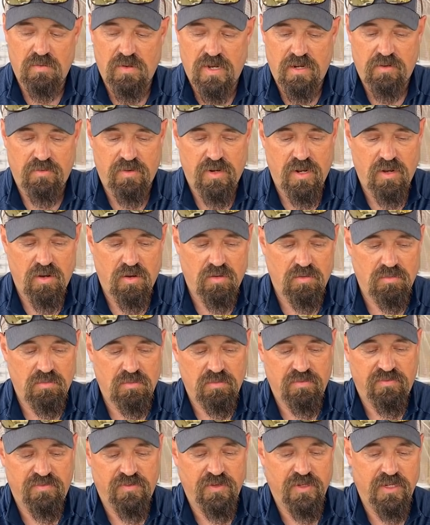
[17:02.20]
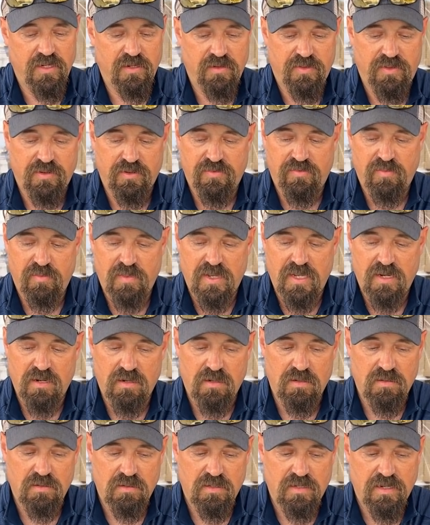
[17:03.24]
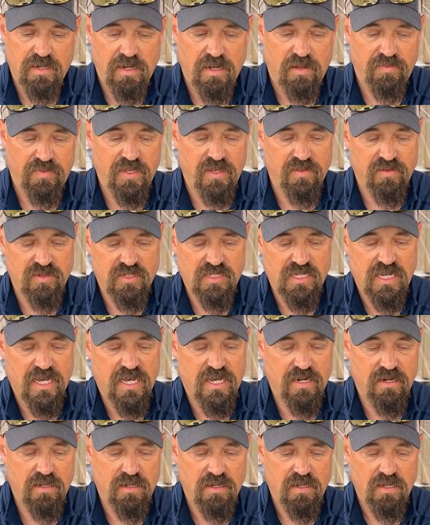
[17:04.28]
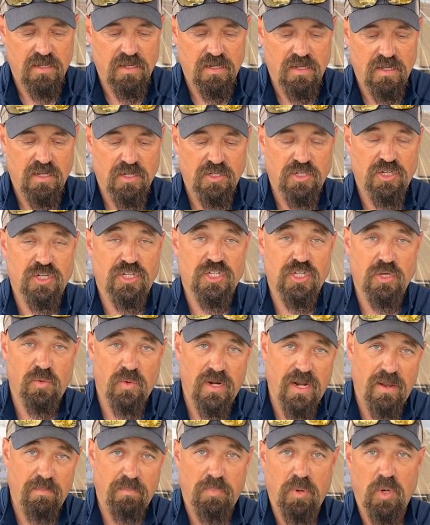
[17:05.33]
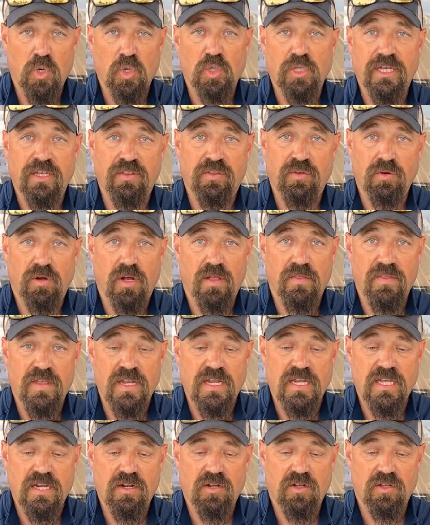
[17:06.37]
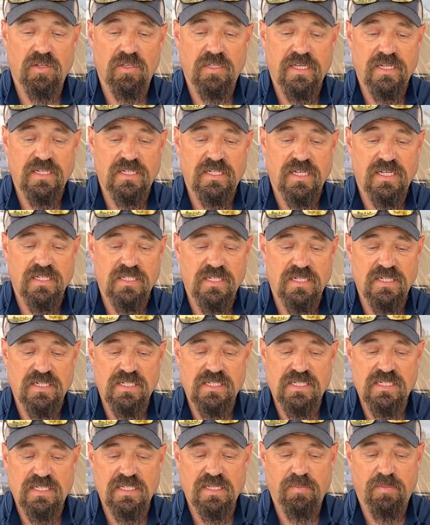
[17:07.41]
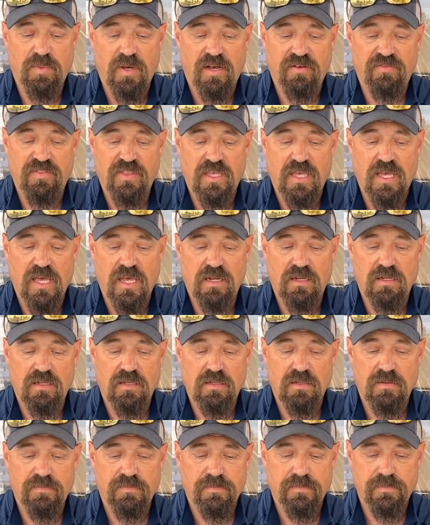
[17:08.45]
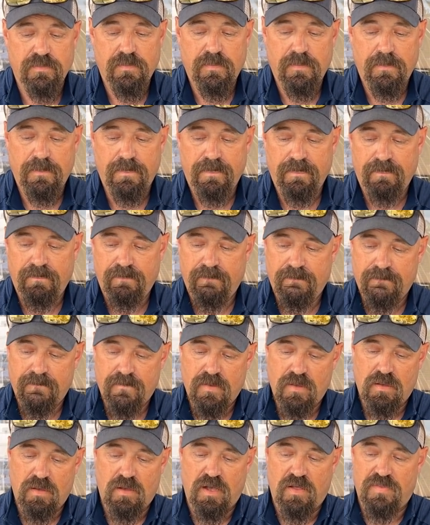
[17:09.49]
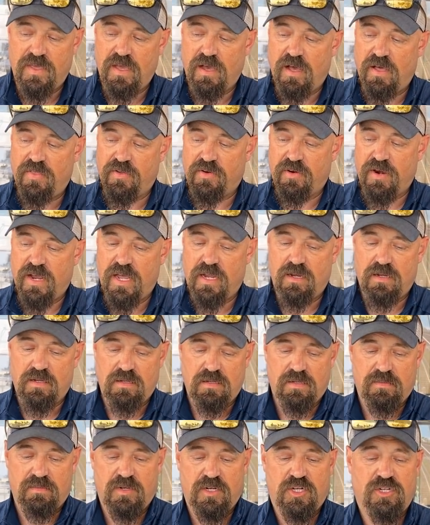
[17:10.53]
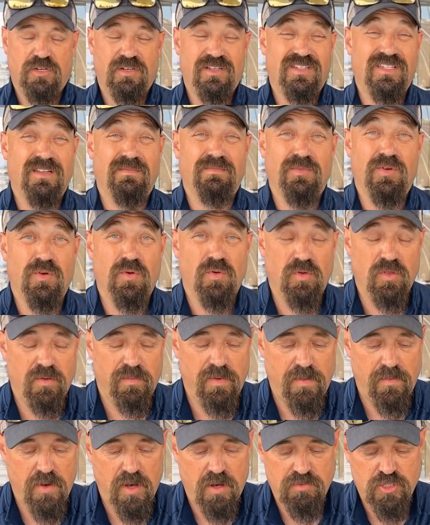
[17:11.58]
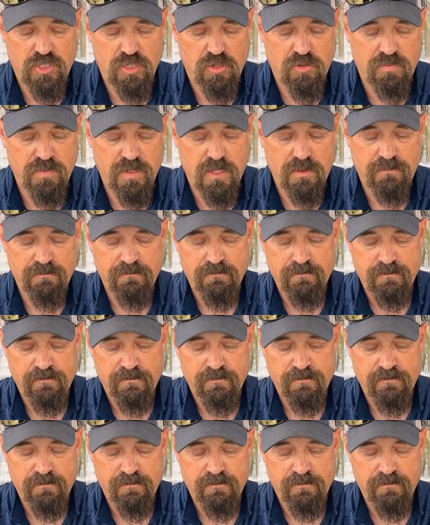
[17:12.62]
I don't know, foot, 1/3 of a meter out the other side, just so when I'm pulling through on the needle, it doesn't slip off the end. On the other end, I'm going to show you something cool that my mom showed me.